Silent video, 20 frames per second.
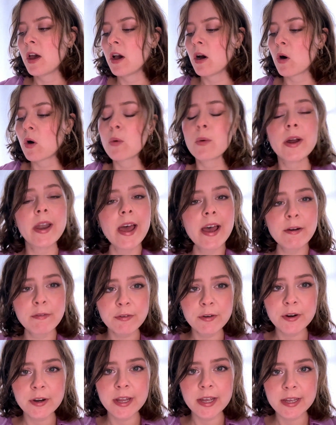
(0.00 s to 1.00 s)
or
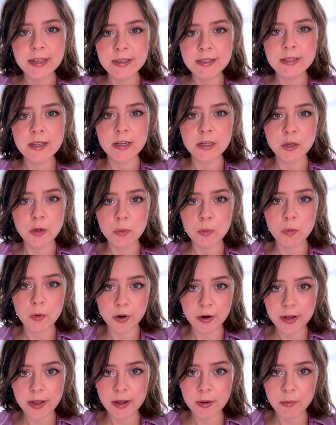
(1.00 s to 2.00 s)
whatever it is that you're
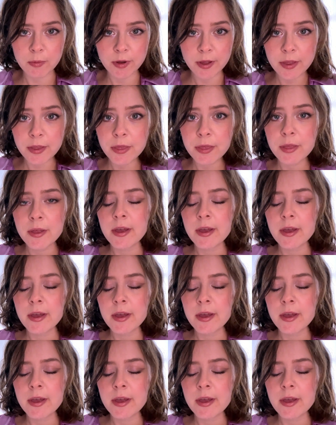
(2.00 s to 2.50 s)
working with,